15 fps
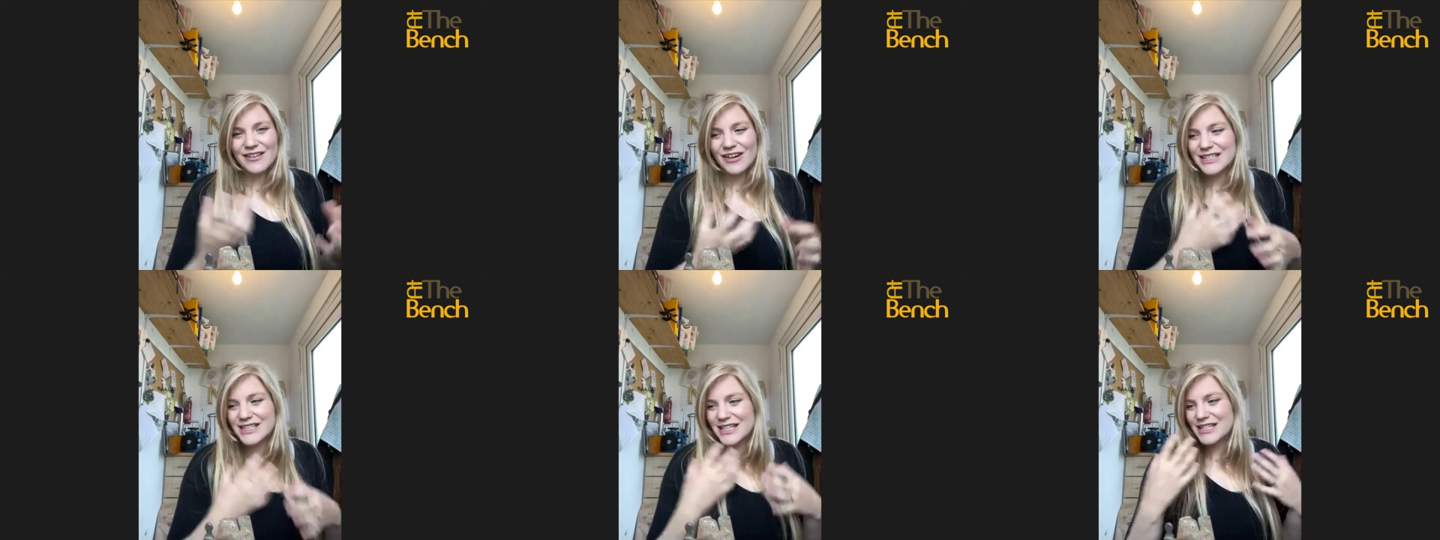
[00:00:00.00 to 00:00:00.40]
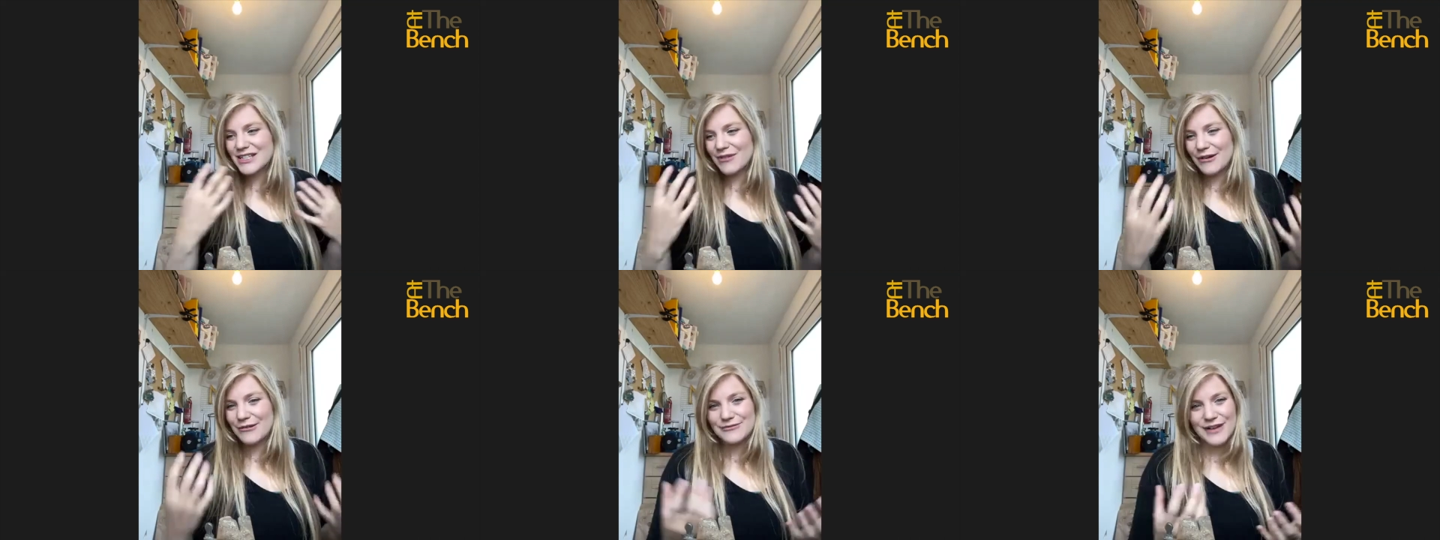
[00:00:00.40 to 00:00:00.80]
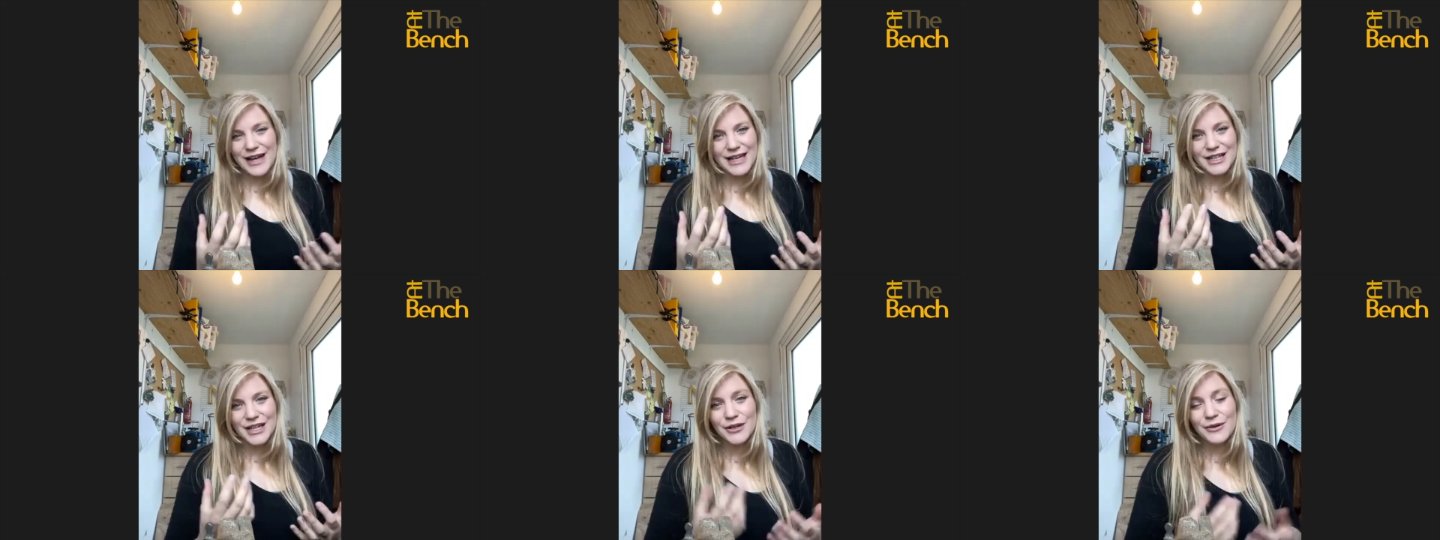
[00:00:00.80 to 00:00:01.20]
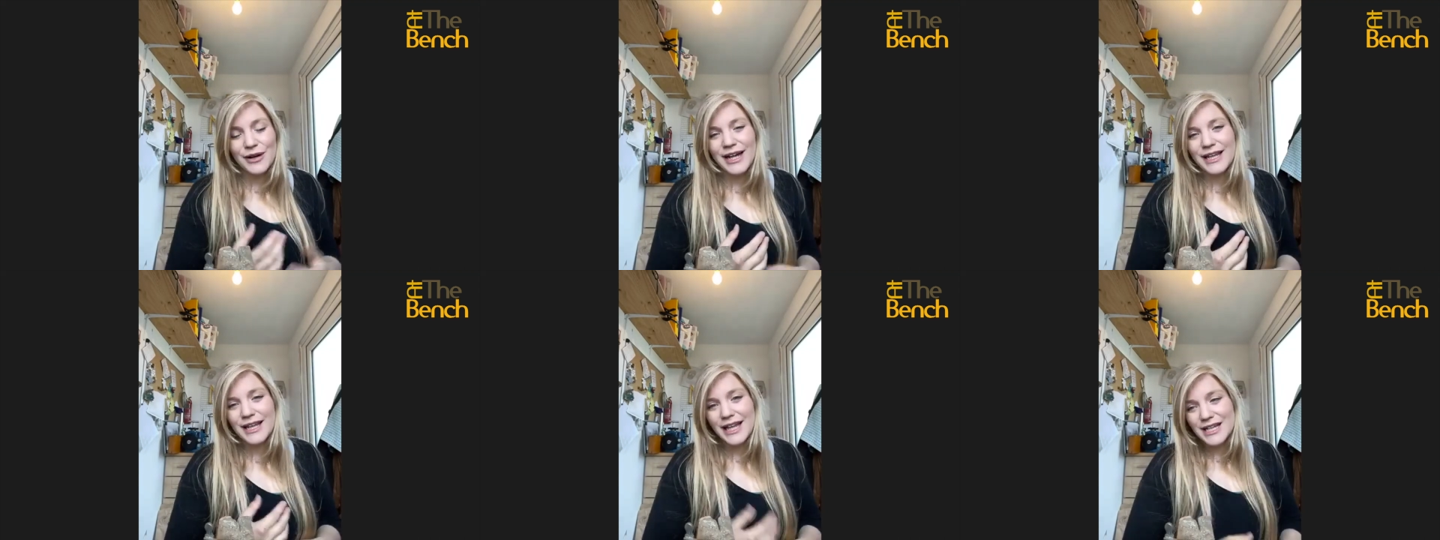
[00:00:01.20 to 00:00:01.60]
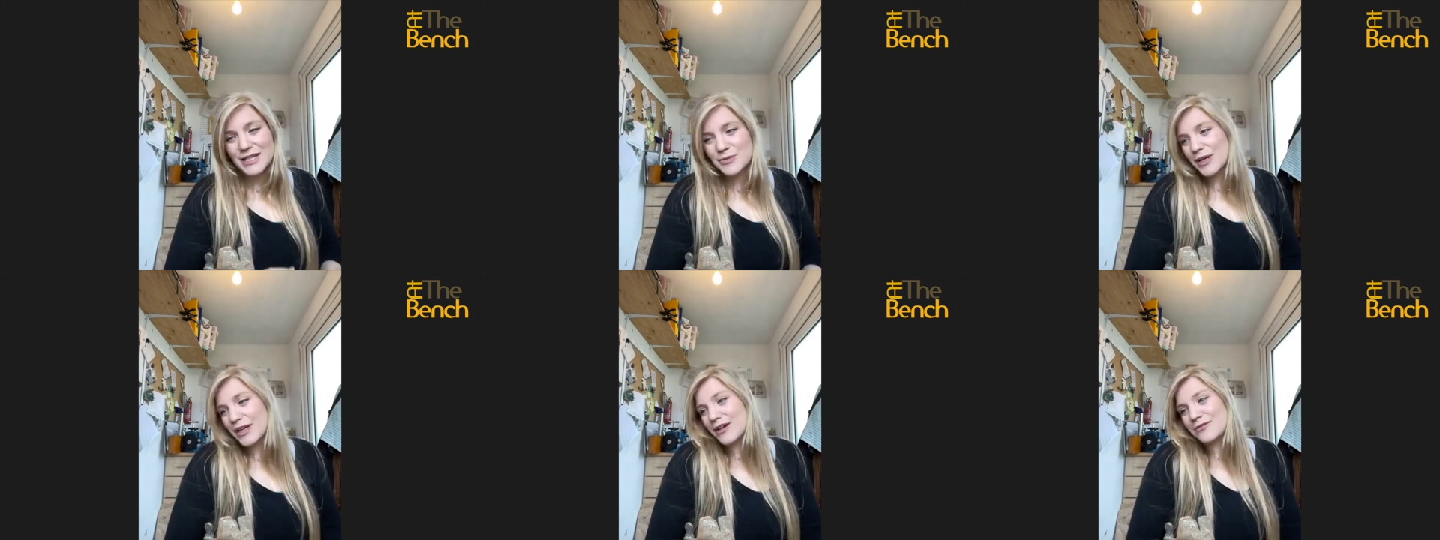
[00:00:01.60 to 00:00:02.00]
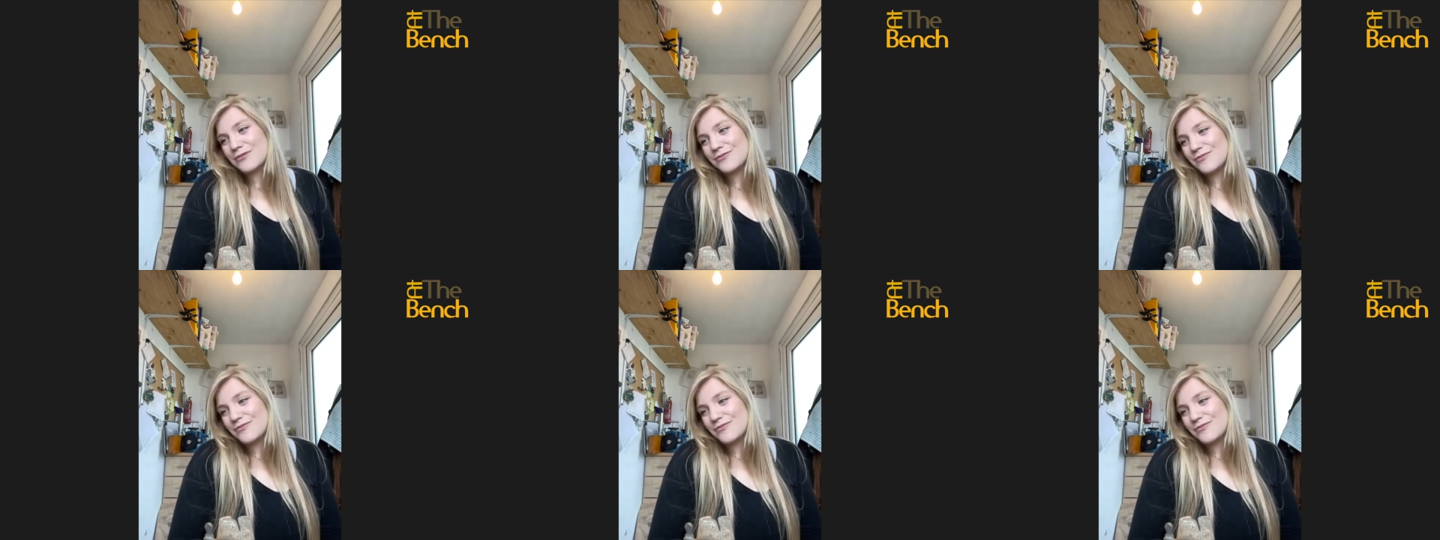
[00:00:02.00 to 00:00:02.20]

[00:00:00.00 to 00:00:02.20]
ideas around value and that's when I